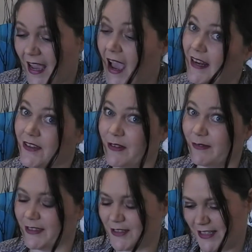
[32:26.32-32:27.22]
And it's
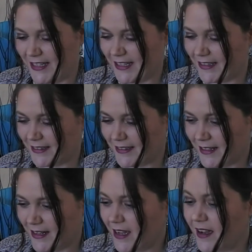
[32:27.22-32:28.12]
Revolution again.
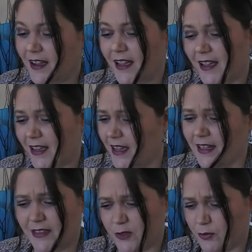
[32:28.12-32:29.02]

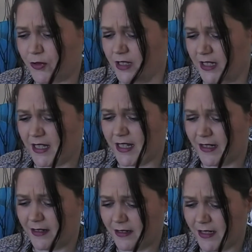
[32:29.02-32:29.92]
And it's pretty
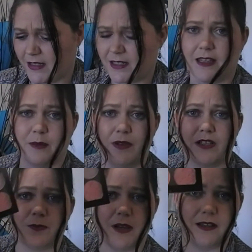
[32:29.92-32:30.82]
again. It's another
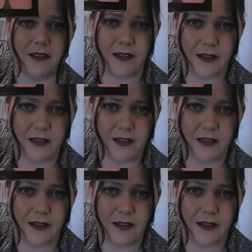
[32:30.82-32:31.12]
blush palette.